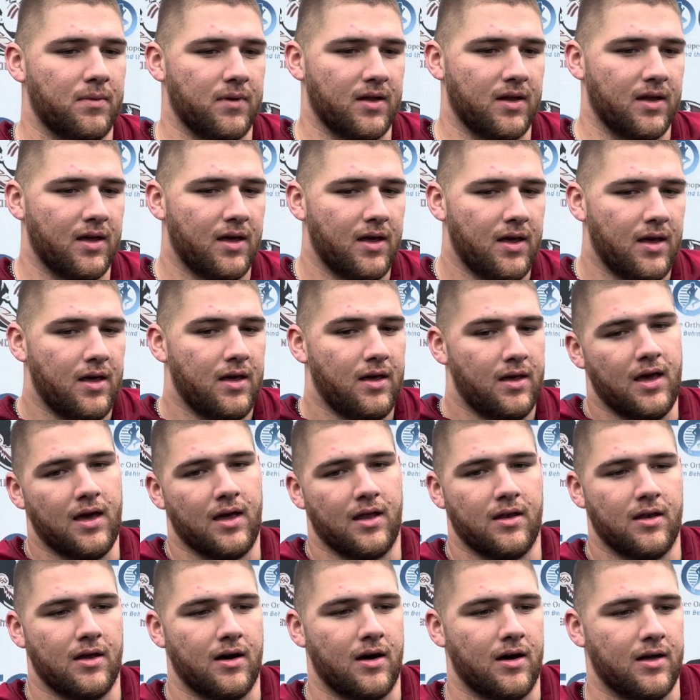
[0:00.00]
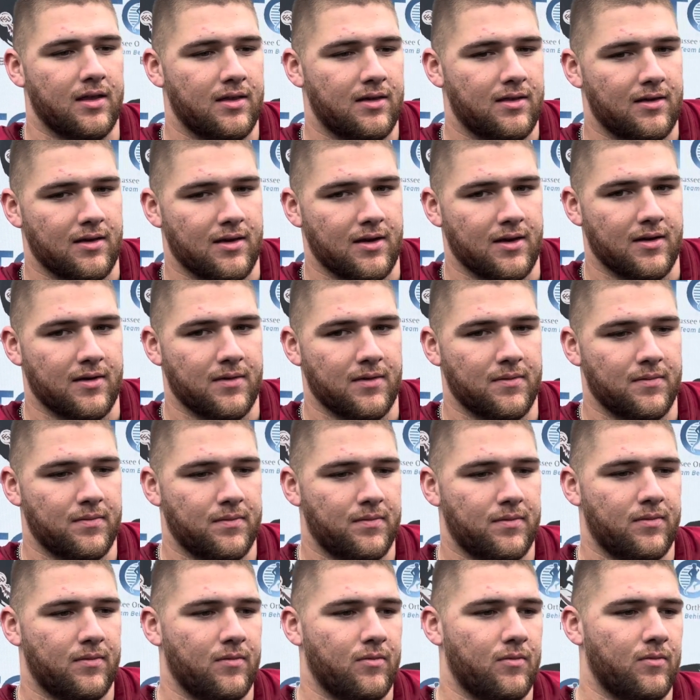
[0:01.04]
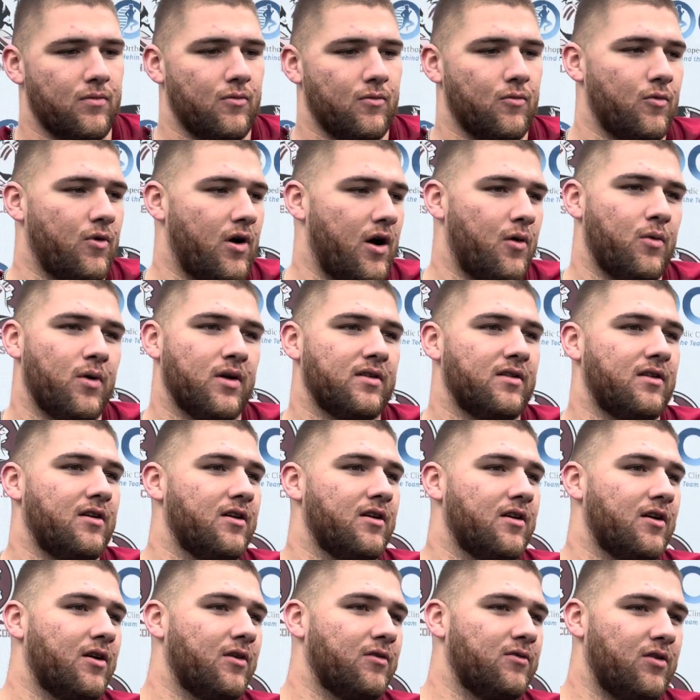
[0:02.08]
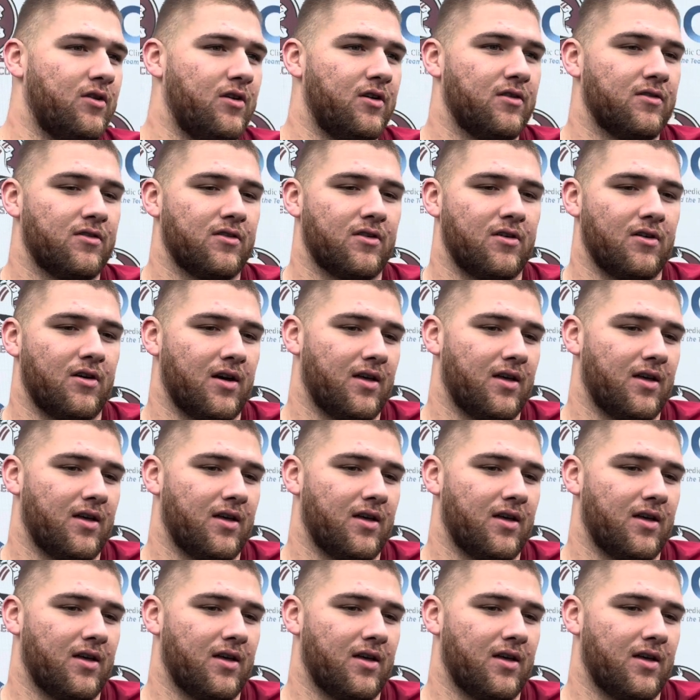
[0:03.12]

But yeah, no, it's where I was a year ago, 2 years ago.